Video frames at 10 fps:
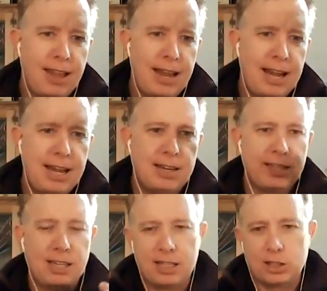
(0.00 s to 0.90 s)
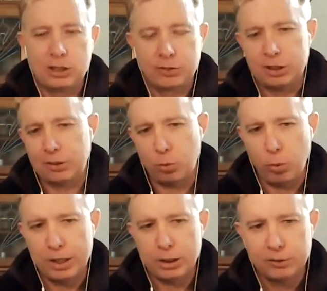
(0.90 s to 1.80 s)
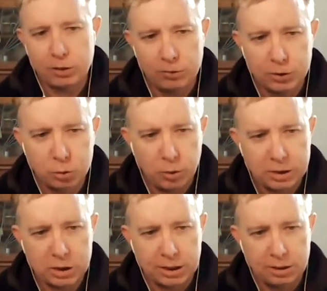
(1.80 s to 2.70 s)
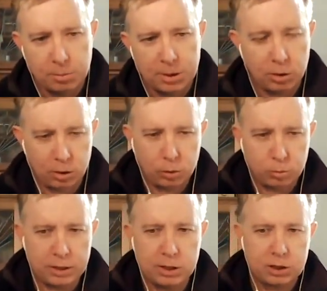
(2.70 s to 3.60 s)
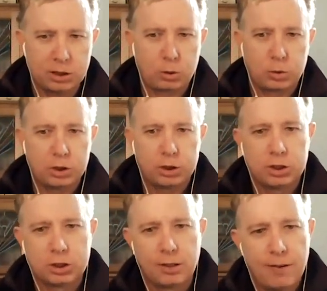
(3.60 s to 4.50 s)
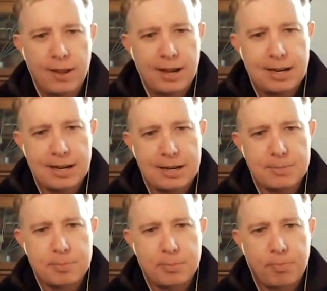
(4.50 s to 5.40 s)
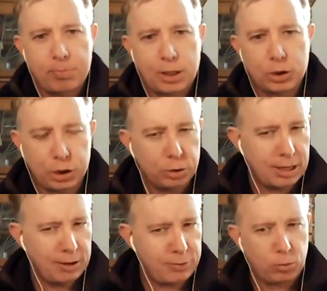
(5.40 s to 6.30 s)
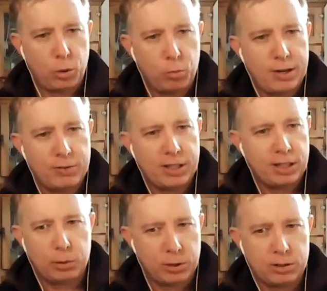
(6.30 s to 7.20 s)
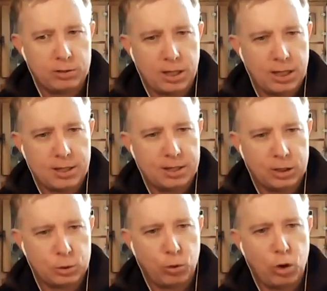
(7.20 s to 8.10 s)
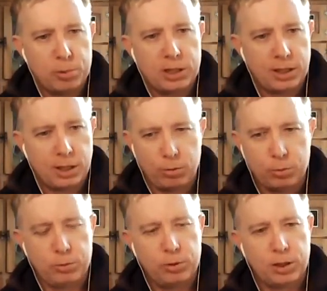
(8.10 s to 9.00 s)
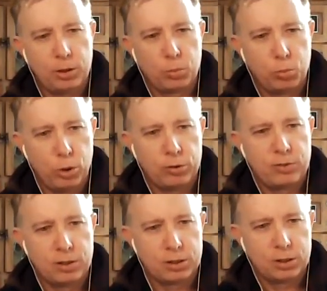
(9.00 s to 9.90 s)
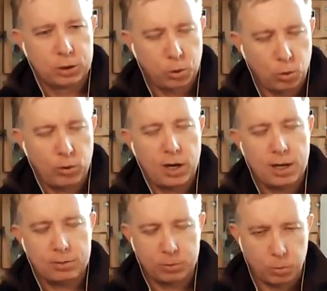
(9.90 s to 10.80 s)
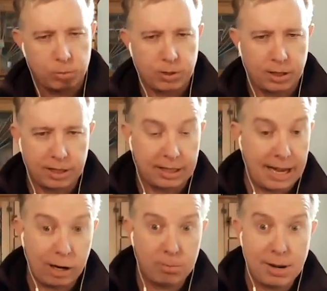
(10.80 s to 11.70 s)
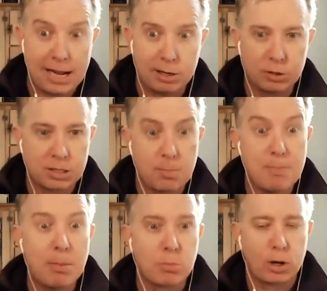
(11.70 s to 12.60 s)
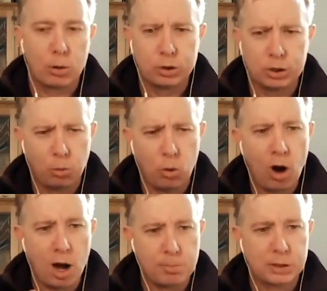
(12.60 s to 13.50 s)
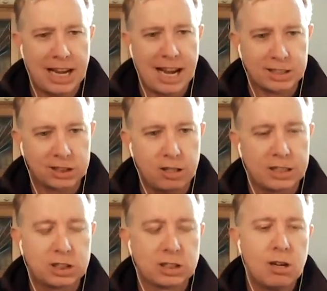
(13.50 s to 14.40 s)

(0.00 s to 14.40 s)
And there's different ways of addressing it. I mean, you've got the Greeks, the Christians, Jews have their own way of dealing with it as well, particularly through, the word of the Torah, or in Aramaic, it was the Memra, which is a more hypostasized